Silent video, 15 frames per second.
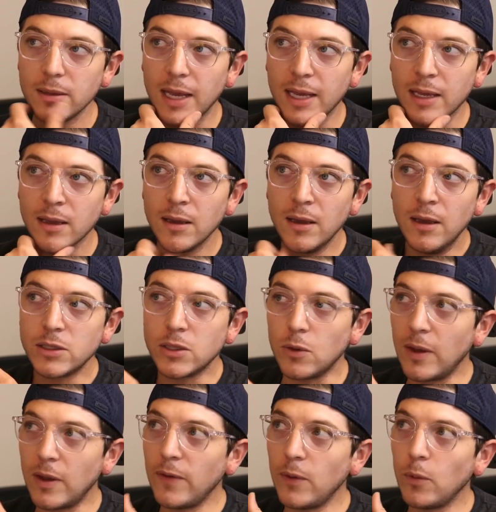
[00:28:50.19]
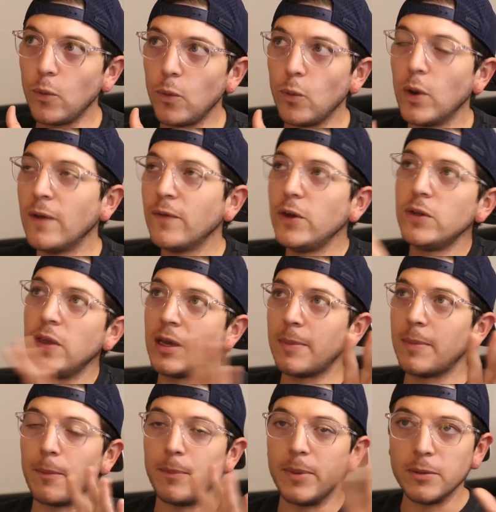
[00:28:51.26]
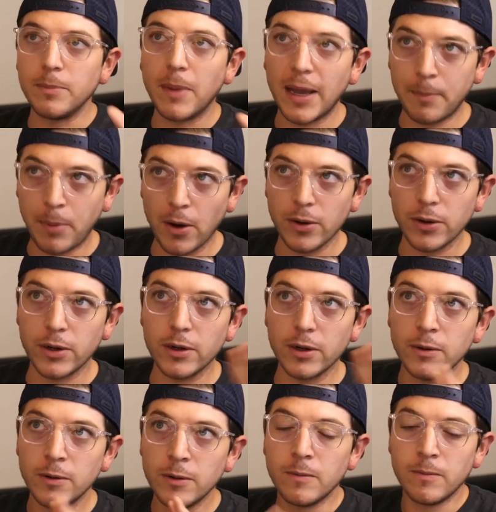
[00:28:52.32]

Like, so whenever you think about build, buy, partner.